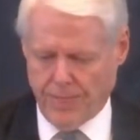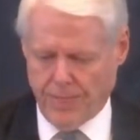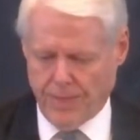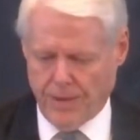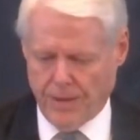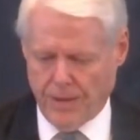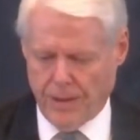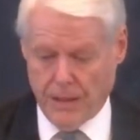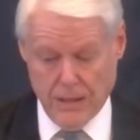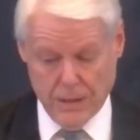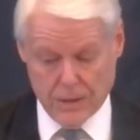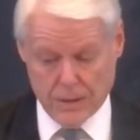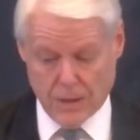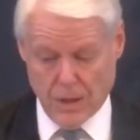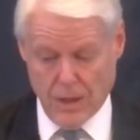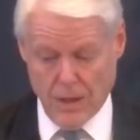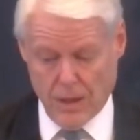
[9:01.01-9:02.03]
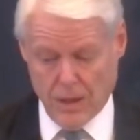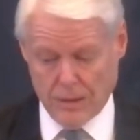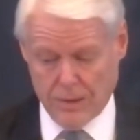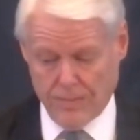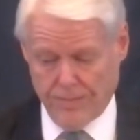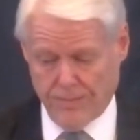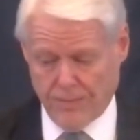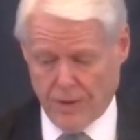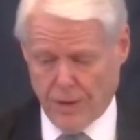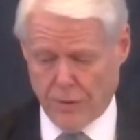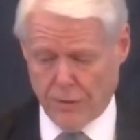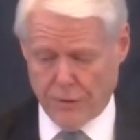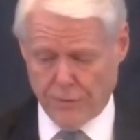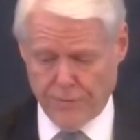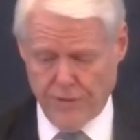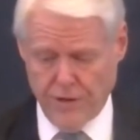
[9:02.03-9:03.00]
He is God, the
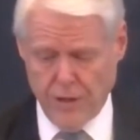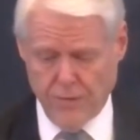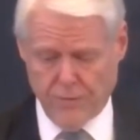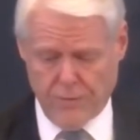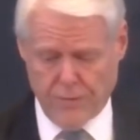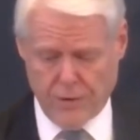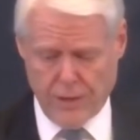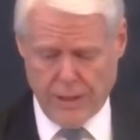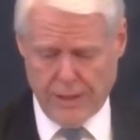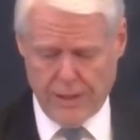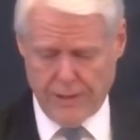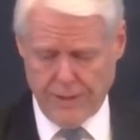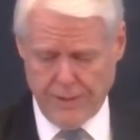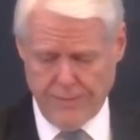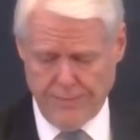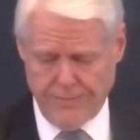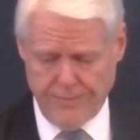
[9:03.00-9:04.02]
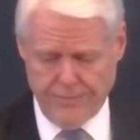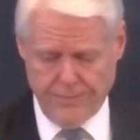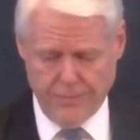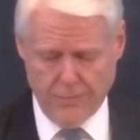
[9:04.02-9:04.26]
faithful God, who